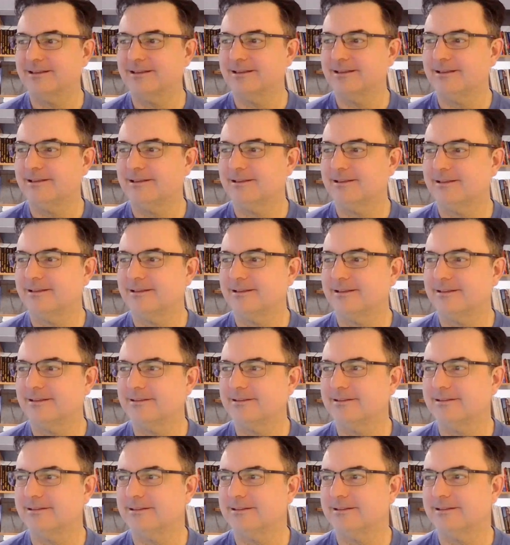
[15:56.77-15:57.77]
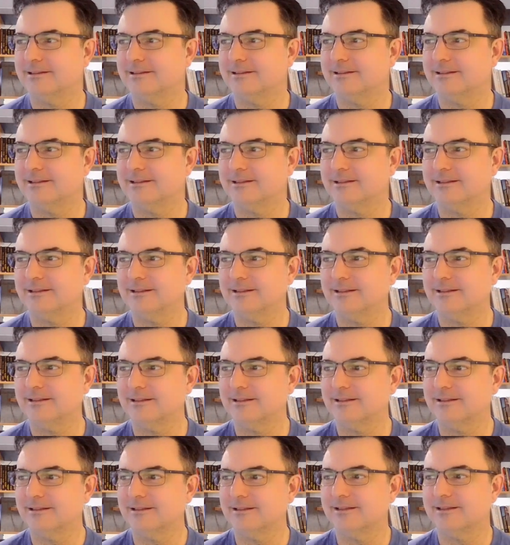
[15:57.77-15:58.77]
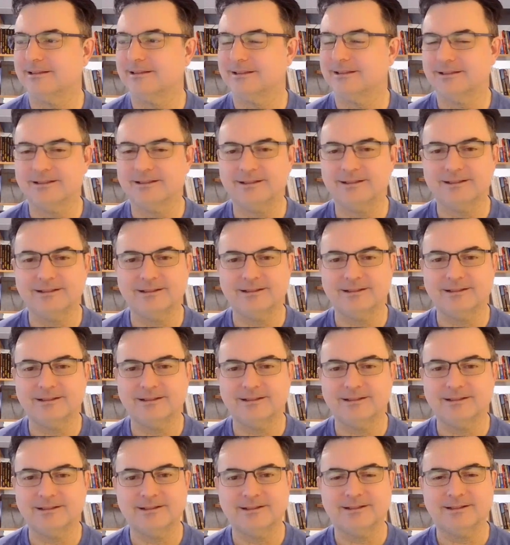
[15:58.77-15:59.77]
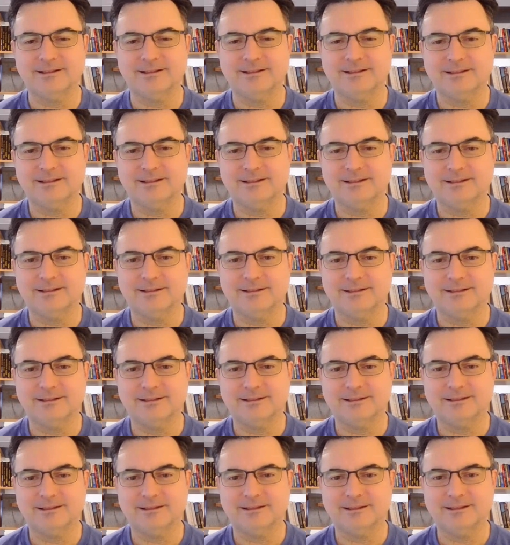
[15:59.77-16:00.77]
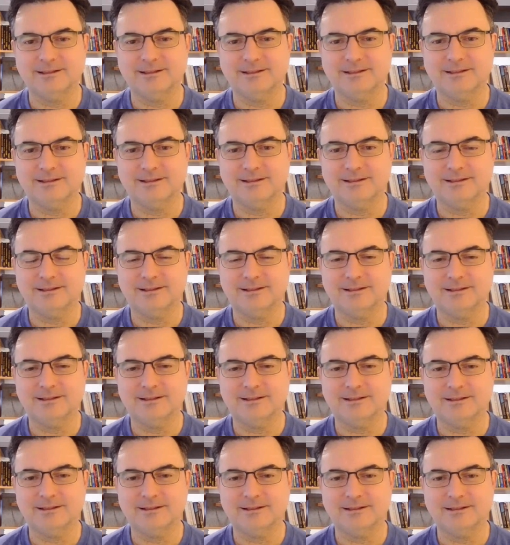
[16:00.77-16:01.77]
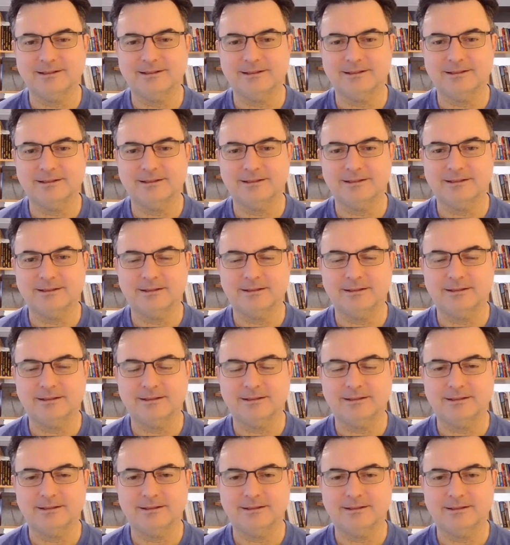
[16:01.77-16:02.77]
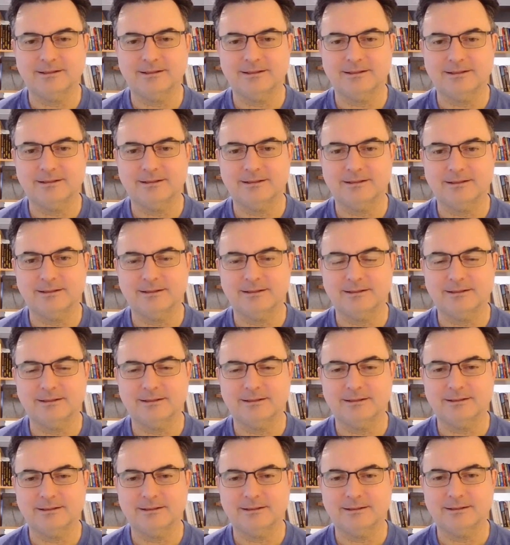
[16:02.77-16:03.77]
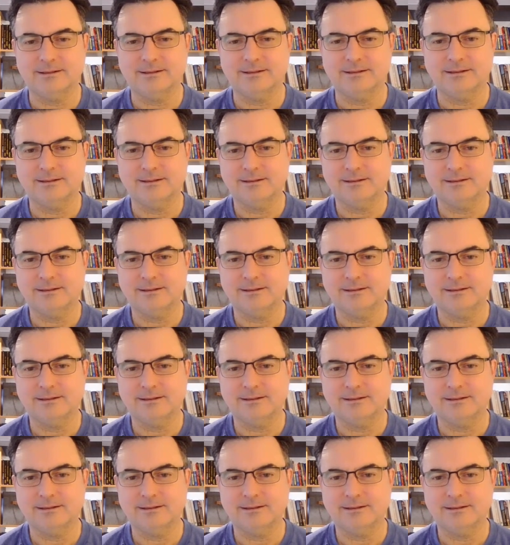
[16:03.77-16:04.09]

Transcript: The person shown says nothing.